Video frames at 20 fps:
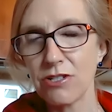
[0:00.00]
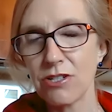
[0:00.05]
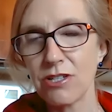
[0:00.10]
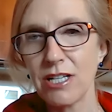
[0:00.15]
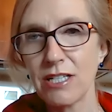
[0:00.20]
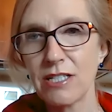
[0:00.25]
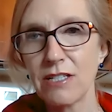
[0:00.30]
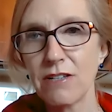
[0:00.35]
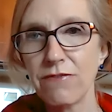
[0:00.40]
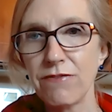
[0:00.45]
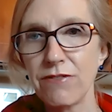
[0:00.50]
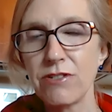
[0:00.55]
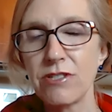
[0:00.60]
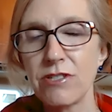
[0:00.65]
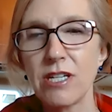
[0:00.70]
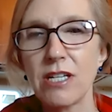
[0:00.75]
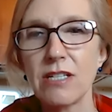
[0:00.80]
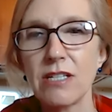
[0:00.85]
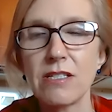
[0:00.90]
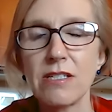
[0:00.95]
So that's a food
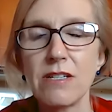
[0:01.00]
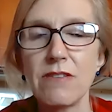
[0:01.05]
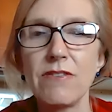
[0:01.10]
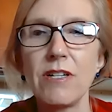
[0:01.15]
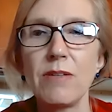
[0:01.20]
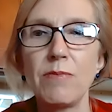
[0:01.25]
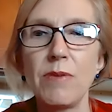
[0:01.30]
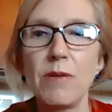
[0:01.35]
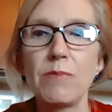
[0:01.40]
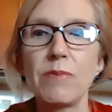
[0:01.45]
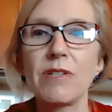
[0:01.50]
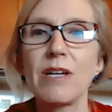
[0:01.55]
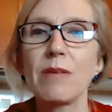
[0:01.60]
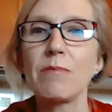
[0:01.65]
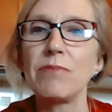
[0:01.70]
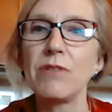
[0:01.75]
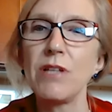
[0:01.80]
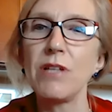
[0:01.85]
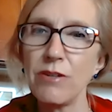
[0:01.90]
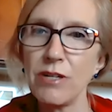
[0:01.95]
sensitivity. People
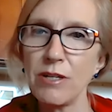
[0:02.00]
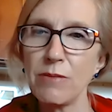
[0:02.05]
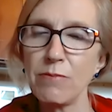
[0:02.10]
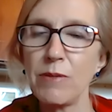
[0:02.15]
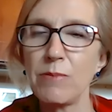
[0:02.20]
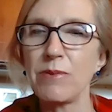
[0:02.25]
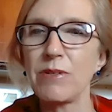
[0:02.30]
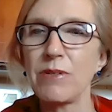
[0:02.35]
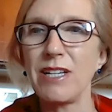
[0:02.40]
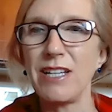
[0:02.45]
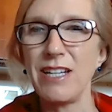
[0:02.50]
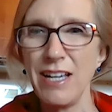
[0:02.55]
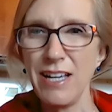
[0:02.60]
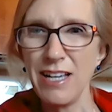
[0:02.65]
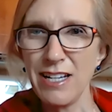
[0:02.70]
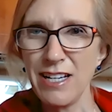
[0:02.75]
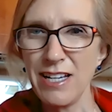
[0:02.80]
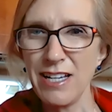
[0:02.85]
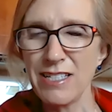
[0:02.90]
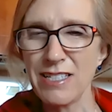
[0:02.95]
get bloating, people get
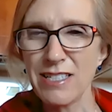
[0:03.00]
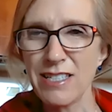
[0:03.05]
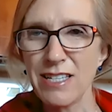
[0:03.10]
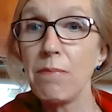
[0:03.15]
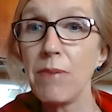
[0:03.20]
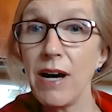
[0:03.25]
headaches,